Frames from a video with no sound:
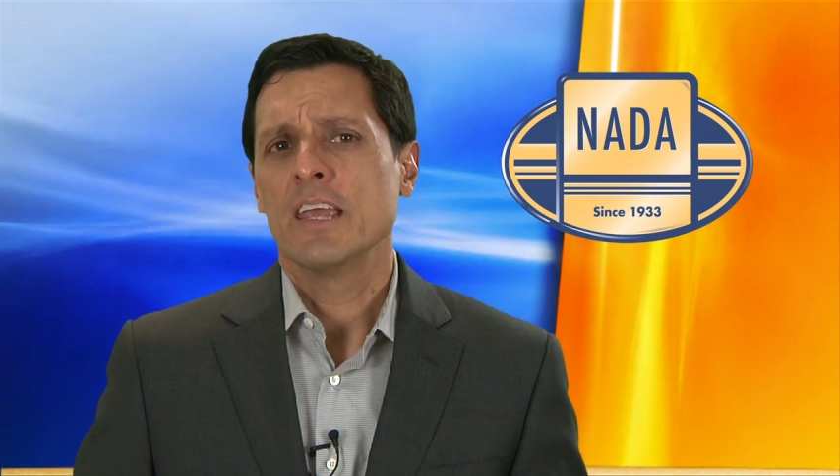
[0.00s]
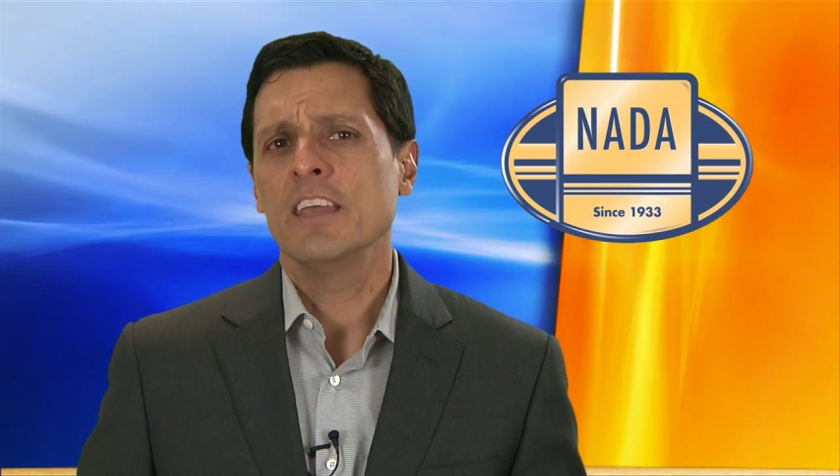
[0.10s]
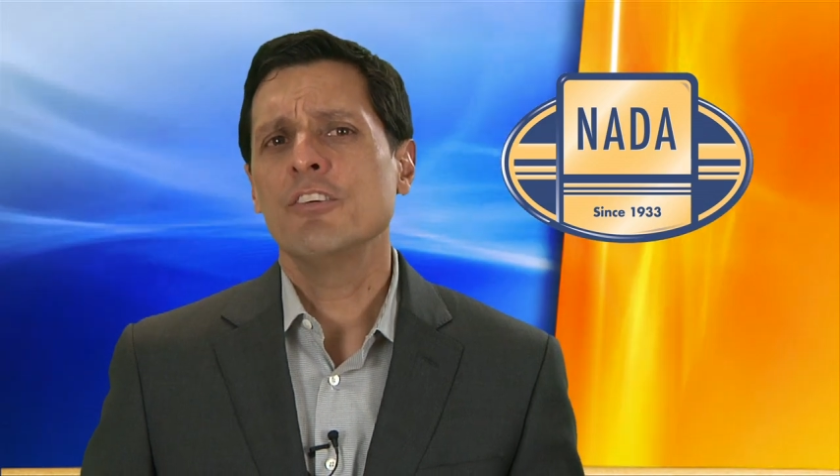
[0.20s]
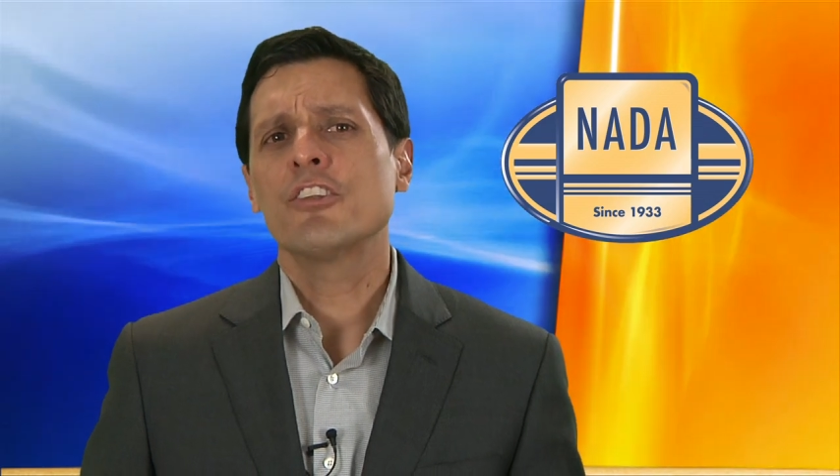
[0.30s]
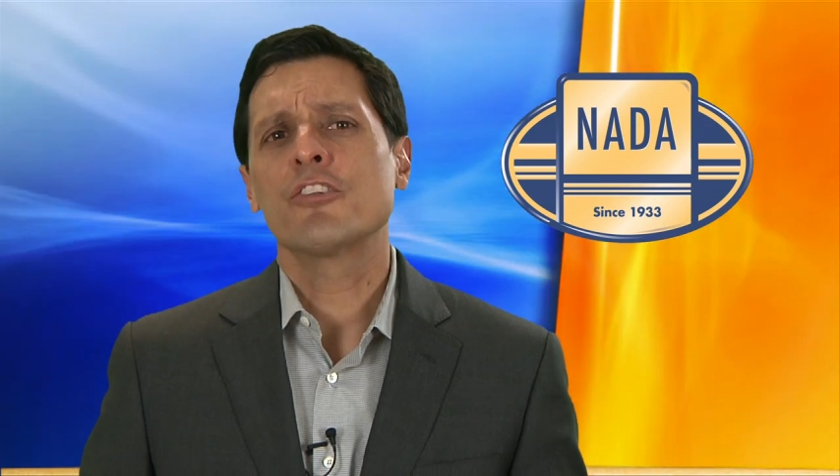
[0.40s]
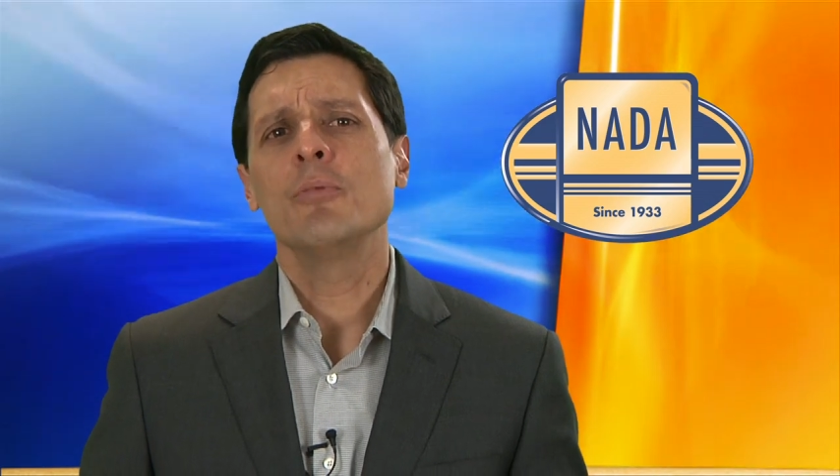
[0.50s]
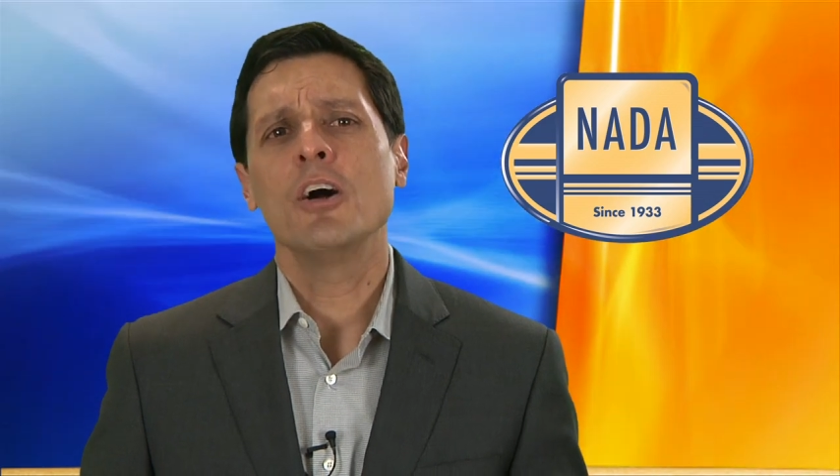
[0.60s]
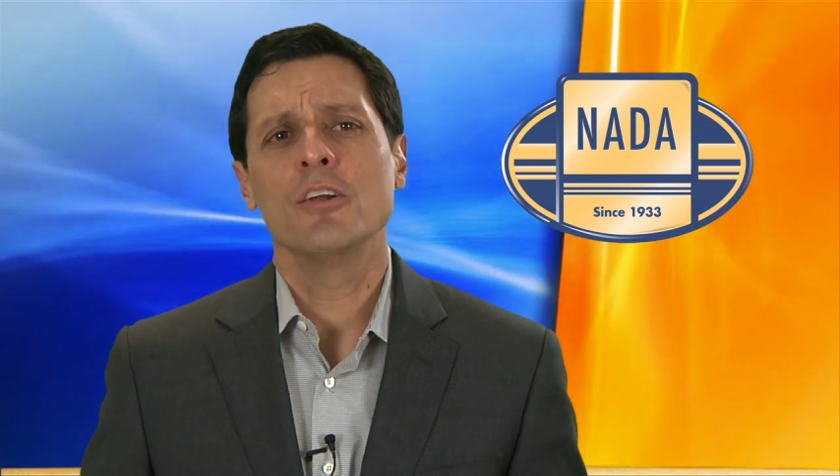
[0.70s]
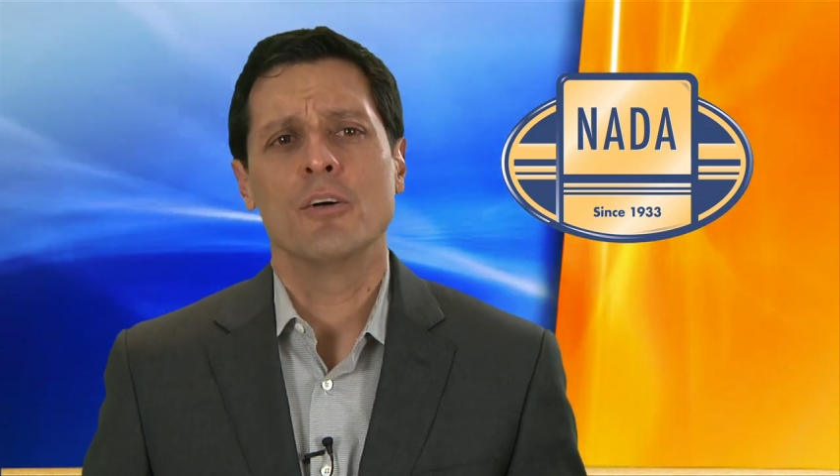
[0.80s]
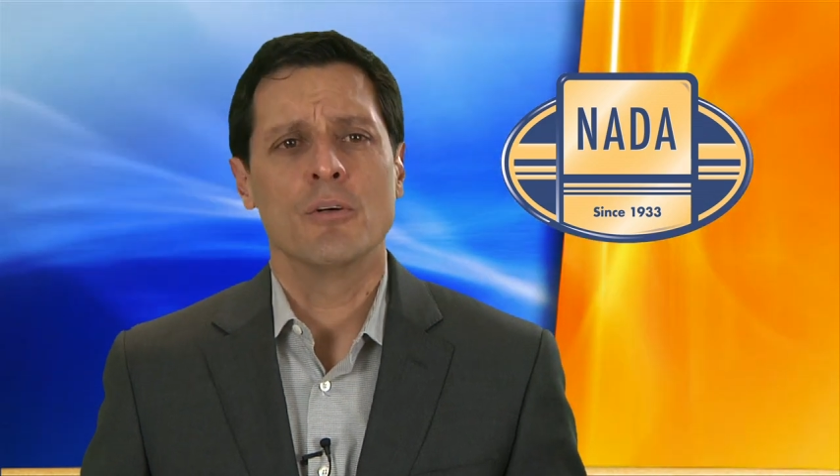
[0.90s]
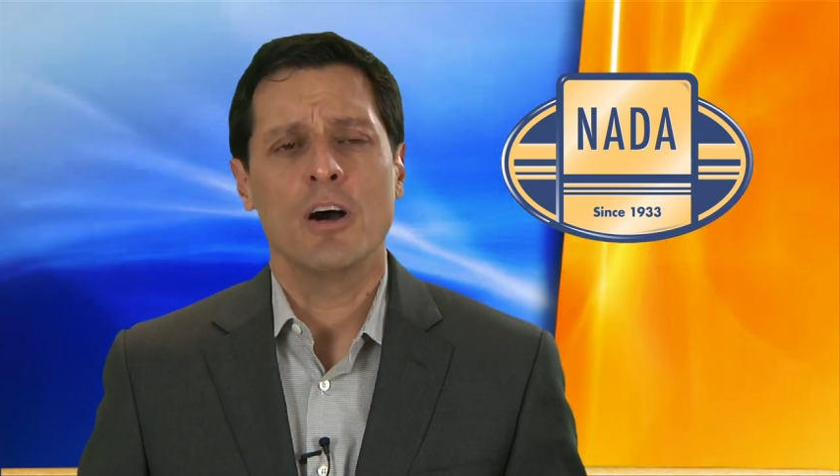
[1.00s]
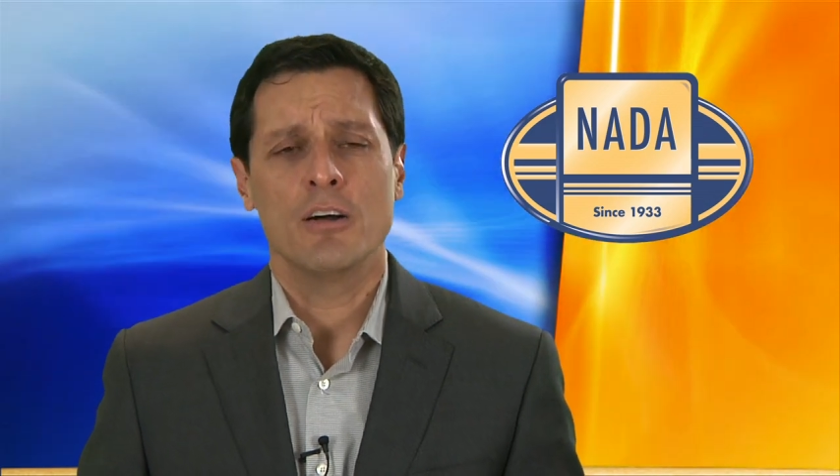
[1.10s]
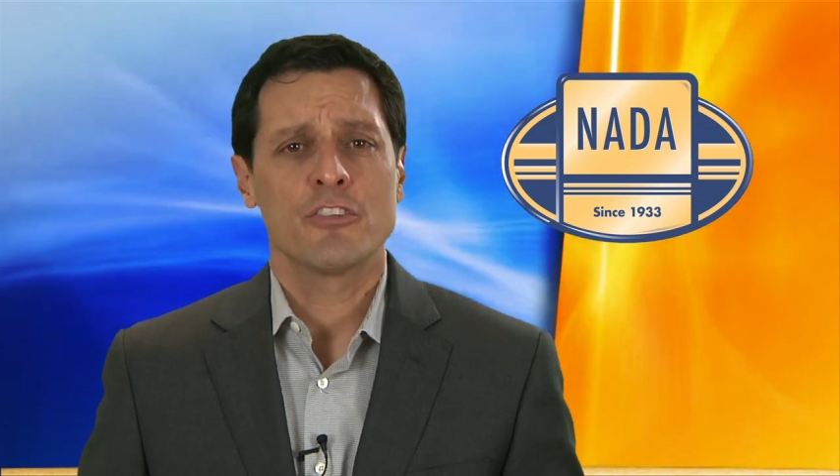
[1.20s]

Even smaller